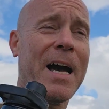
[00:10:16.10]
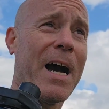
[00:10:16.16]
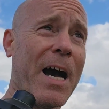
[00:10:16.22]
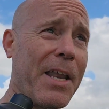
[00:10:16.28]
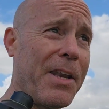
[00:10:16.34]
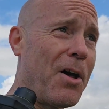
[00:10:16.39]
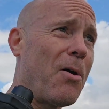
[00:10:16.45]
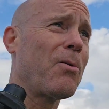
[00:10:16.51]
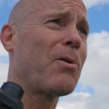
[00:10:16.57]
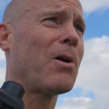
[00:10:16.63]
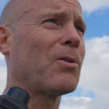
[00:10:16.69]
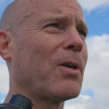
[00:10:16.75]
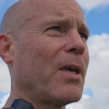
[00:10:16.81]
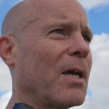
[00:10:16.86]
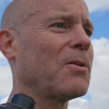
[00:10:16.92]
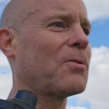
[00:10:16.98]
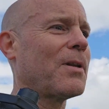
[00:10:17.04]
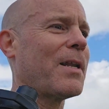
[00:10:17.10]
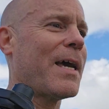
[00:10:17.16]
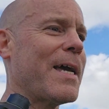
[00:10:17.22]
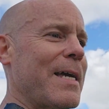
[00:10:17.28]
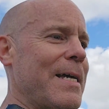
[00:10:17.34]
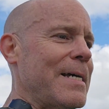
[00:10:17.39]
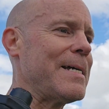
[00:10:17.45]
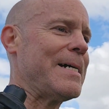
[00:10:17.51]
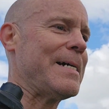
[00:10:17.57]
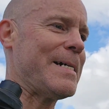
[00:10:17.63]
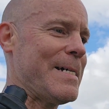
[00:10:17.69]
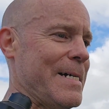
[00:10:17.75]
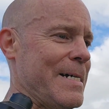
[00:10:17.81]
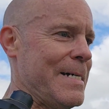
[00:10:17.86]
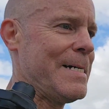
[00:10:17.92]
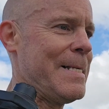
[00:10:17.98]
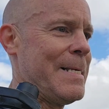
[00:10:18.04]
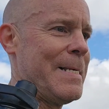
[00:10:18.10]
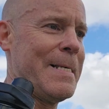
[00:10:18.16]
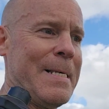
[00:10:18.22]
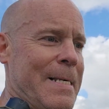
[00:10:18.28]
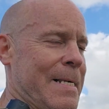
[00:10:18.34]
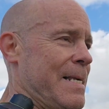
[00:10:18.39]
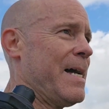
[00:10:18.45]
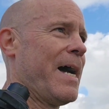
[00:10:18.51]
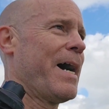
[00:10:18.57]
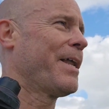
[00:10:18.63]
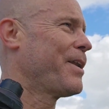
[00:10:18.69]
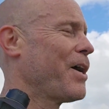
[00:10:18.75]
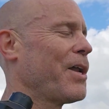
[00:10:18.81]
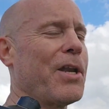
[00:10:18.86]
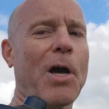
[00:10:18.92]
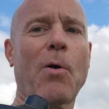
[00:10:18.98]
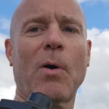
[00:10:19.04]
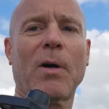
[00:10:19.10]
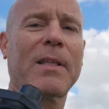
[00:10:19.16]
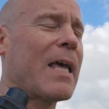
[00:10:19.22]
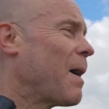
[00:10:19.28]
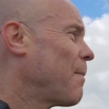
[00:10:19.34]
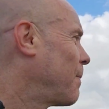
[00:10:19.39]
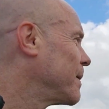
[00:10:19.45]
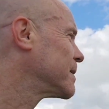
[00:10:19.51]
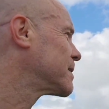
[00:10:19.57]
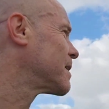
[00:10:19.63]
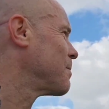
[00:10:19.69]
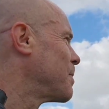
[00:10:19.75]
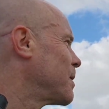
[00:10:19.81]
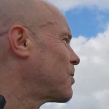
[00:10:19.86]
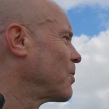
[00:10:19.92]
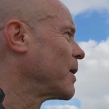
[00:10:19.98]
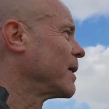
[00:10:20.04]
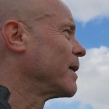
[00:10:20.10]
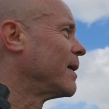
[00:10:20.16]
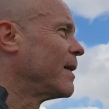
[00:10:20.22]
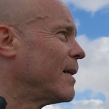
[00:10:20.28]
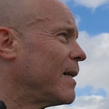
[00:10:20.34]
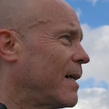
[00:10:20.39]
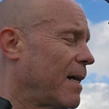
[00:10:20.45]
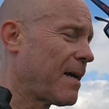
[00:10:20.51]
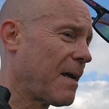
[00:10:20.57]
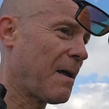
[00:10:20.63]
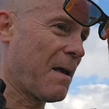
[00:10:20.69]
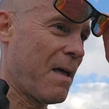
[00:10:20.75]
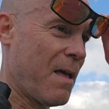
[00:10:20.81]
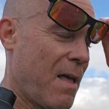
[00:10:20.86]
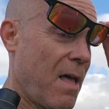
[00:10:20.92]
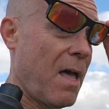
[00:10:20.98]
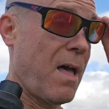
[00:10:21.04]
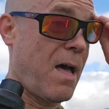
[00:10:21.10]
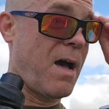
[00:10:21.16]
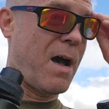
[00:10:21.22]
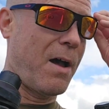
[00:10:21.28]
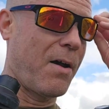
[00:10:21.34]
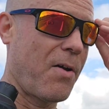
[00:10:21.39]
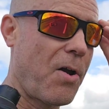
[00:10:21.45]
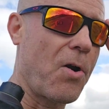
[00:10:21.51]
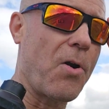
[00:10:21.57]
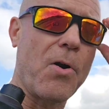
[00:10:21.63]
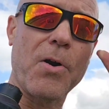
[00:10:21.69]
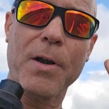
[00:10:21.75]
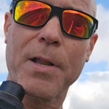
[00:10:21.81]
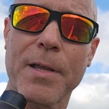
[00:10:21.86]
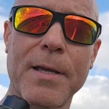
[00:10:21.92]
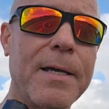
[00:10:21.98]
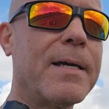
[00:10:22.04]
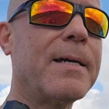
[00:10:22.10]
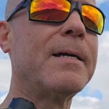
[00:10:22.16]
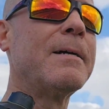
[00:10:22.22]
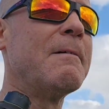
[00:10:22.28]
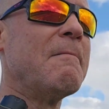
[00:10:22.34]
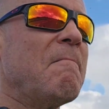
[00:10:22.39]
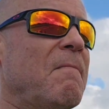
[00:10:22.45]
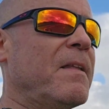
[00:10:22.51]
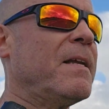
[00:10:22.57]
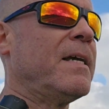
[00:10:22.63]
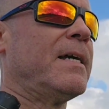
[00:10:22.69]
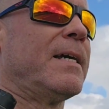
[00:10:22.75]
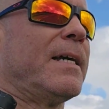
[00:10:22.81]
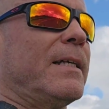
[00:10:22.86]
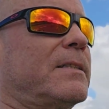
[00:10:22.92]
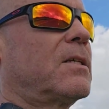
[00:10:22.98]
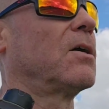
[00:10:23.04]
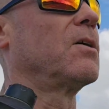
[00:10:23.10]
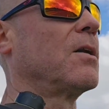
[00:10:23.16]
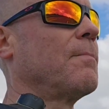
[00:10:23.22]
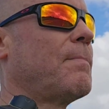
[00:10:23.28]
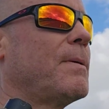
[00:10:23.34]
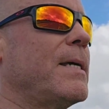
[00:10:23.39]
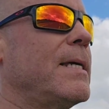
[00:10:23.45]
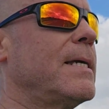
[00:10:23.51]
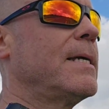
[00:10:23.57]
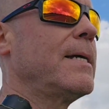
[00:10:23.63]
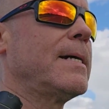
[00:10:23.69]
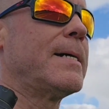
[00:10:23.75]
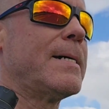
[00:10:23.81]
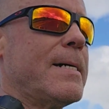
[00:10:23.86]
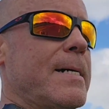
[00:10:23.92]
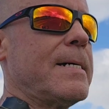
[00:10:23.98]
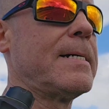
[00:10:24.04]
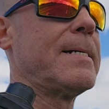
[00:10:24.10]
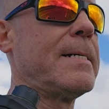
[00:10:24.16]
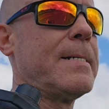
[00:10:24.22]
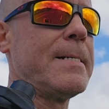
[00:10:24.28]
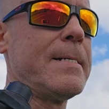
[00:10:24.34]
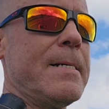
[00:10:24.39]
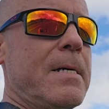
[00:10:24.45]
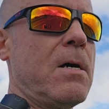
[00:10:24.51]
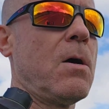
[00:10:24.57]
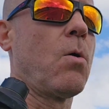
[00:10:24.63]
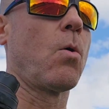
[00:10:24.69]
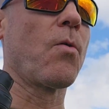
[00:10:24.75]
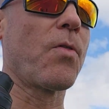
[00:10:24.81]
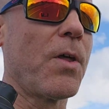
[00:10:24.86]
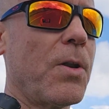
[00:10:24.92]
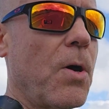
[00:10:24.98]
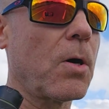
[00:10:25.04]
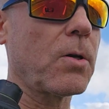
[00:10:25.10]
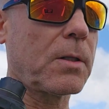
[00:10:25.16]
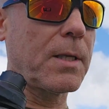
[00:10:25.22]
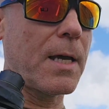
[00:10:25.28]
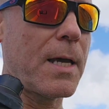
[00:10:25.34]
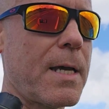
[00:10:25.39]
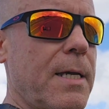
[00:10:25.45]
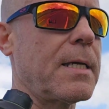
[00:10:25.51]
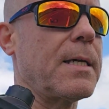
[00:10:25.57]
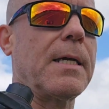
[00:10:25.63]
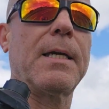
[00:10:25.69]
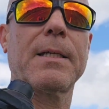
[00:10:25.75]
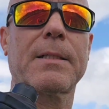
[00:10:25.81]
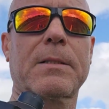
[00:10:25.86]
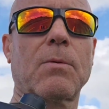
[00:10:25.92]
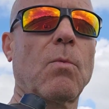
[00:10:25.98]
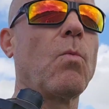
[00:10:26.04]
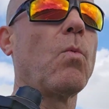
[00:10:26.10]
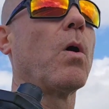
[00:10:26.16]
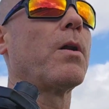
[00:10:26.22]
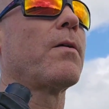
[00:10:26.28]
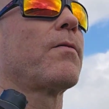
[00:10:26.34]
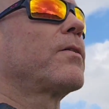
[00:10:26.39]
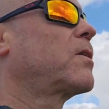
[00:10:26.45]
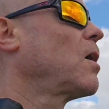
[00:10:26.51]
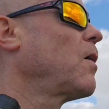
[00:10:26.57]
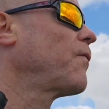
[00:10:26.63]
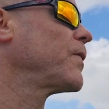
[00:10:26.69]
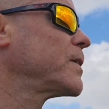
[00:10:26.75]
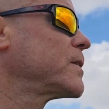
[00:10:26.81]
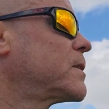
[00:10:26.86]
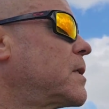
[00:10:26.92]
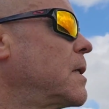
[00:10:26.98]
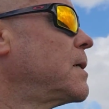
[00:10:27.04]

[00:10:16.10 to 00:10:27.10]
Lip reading: I know I'm going to Irun today. I don't know what happens in between. I heard it's going to be, or the Norte is one of the toughest